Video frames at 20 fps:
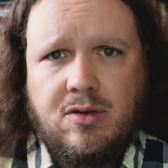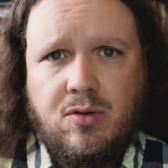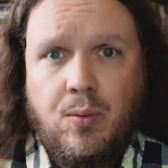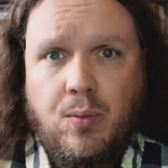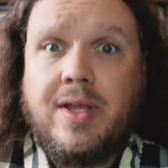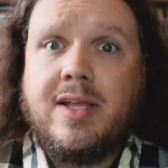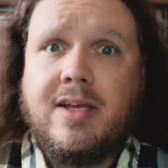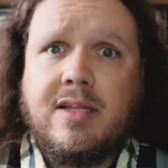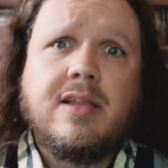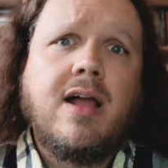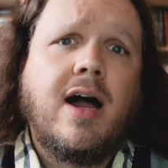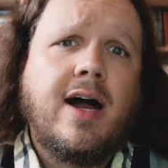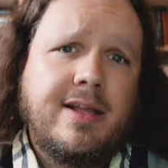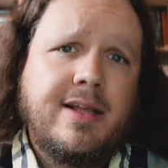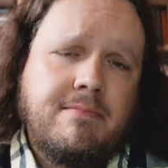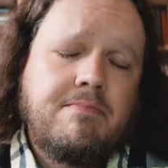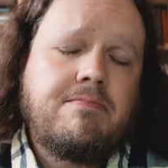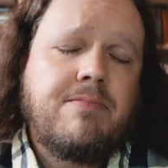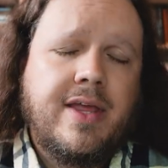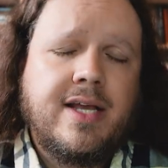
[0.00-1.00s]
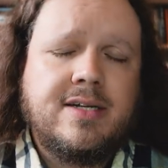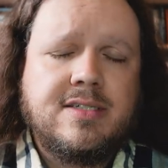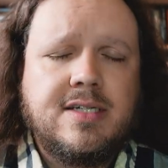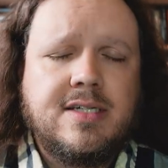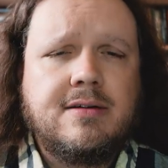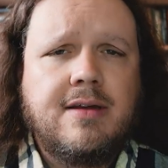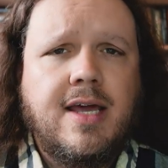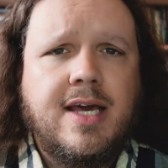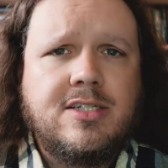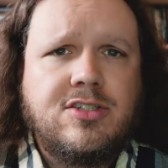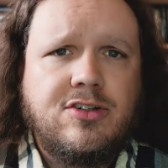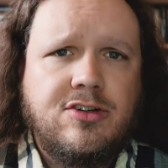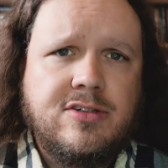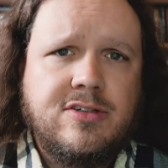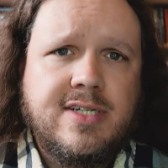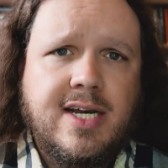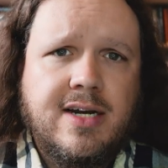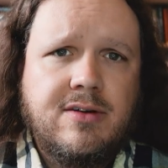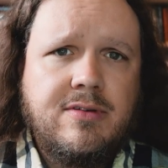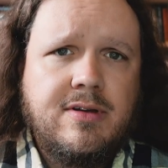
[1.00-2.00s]
We did not, as the case
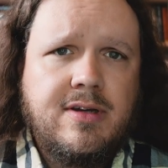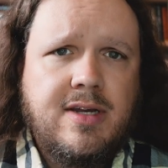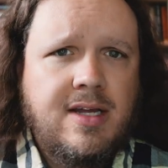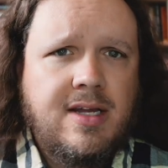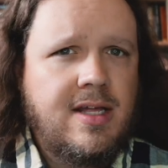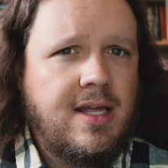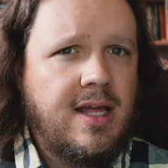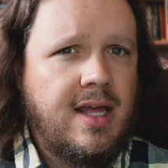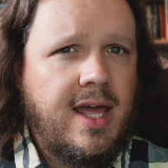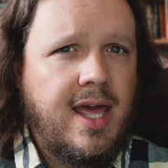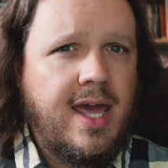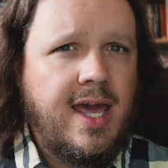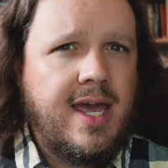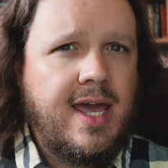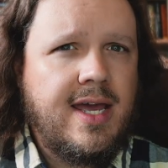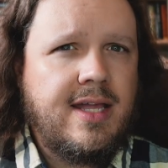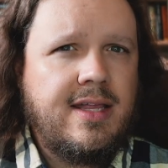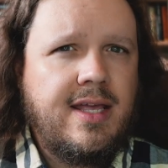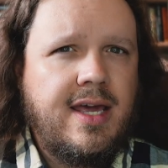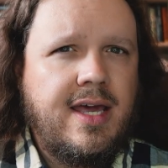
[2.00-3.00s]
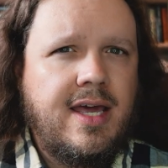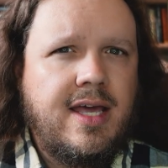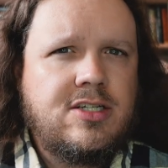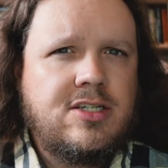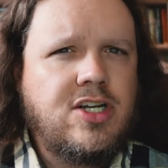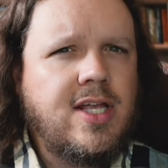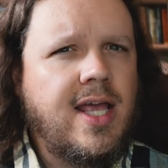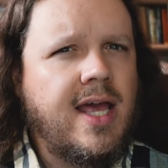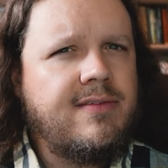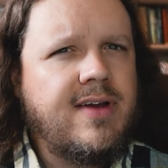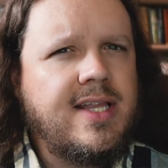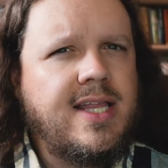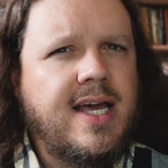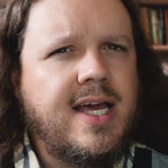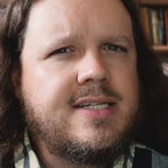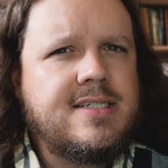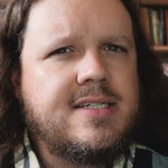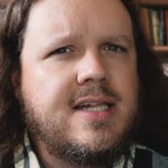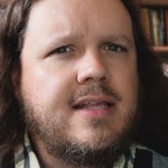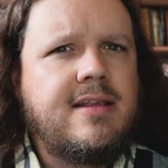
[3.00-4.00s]
turns out, and it should have a
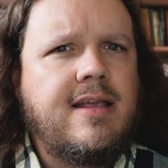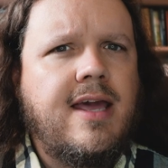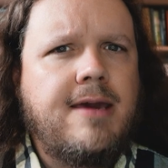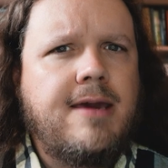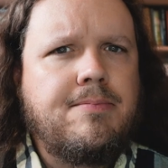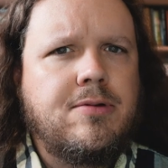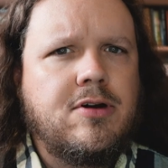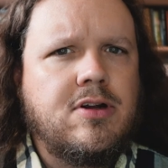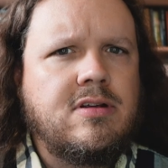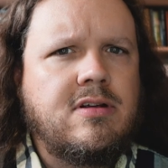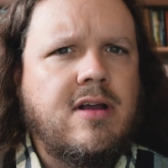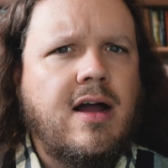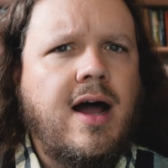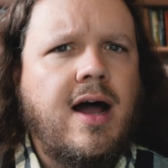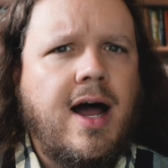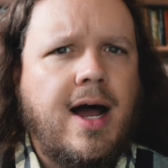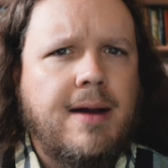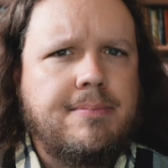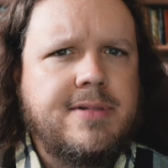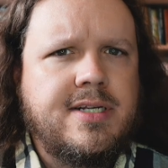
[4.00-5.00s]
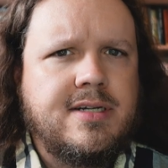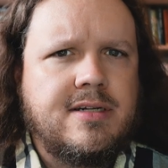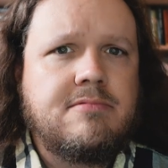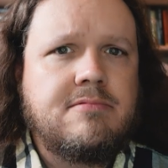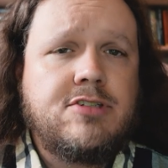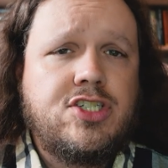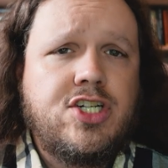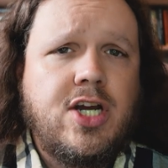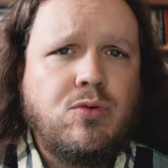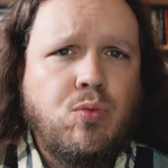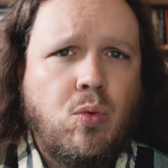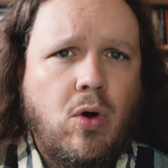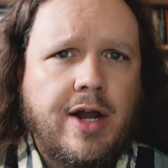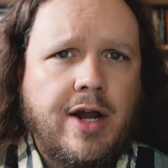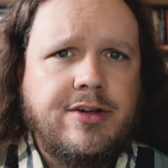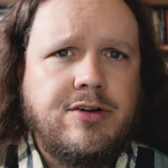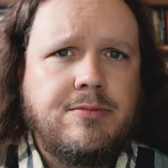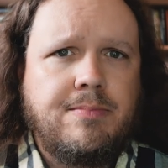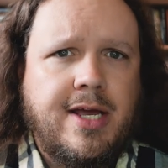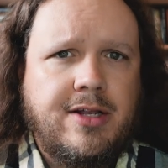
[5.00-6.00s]
nicely tapered top to shed
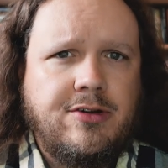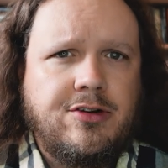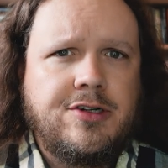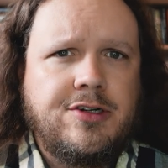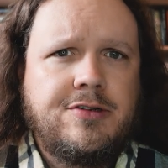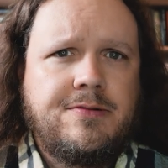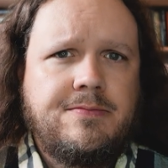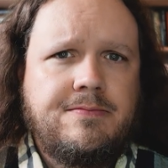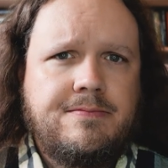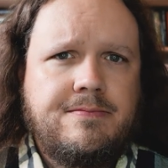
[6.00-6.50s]
water better.